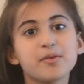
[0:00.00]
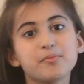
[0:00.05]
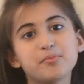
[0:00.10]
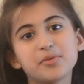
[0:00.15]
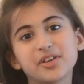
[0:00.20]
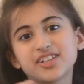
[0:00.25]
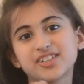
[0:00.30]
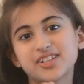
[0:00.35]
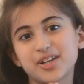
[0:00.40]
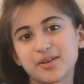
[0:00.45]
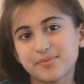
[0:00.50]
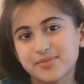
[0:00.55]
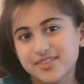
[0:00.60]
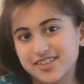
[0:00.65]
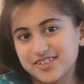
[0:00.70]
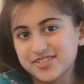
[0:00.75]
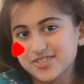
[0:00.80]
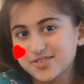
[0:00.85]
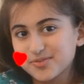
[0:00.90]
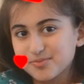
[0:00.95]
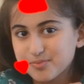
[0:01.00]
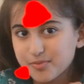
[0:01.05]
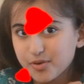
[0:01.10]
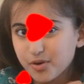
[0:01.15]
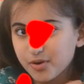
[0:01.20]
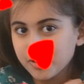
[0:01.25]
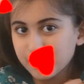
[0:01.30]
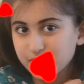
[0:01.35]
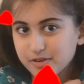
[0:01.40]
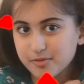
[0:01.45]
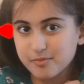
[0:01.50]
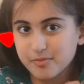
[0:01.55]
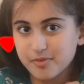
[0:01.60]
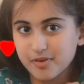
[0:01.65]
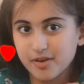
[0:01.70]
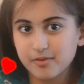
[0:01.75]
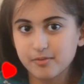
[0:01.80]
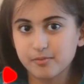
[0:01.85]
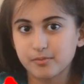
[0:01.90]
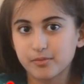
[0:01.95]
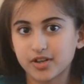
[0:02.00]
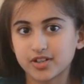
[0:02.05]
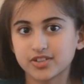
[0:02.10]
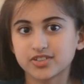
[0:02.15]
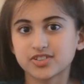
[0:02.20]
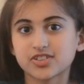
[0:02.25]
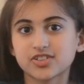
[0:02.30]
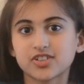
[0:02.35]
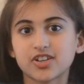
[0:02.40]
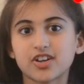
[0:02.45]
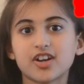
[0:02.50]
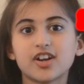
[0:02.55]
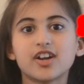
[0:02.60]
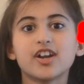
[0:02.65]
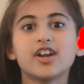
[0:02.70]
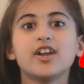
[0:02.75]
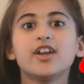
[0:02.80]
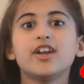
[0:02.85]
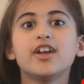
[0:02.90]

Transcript: picked up the smaller monster